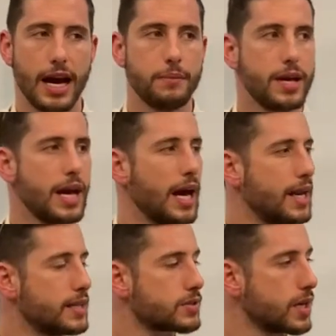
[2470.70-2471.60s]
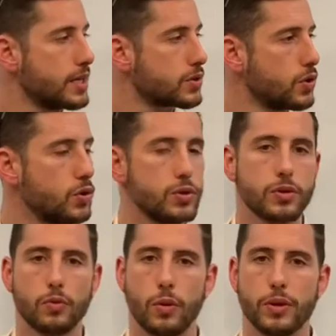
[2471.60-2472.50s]
Um, and it's it's
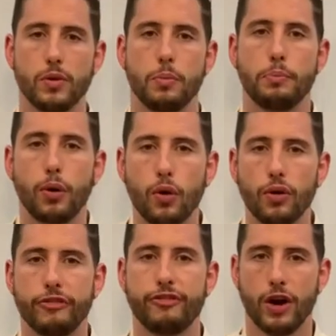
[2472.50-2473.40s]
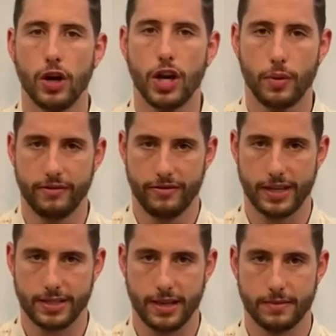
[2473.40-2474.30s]
called what we call portfolio
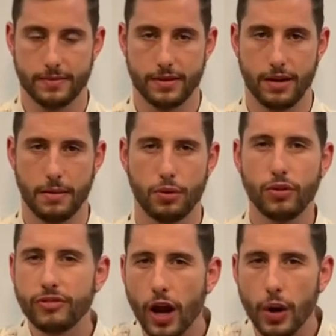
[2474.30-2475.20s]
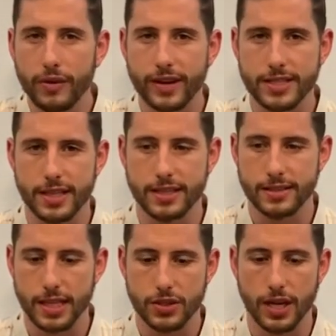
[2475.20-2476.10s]
investing. Right, portfolio investing
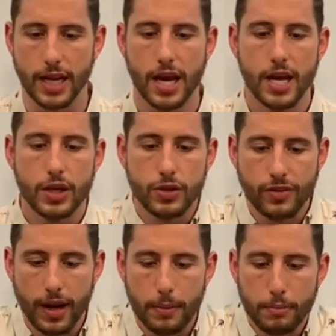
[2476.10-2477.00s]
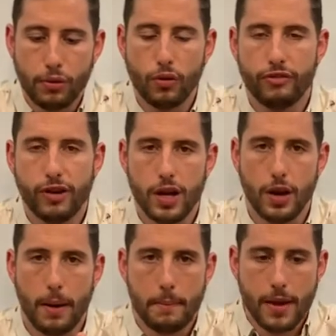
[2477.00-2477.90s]
is essentially you develop a
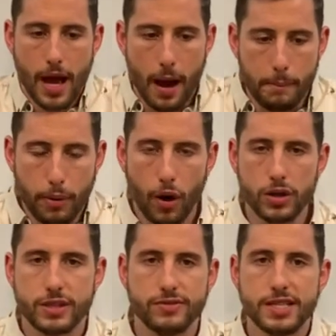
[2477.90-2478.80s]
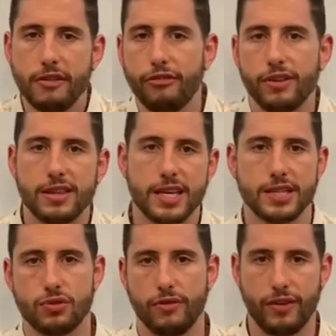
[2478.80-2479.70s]
portfolio, a, a pot of different
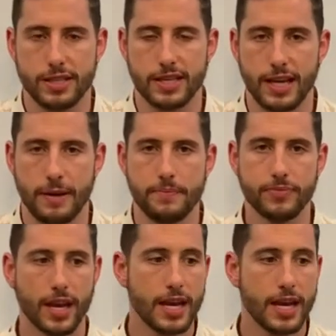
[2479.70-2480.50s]
things you're investing in.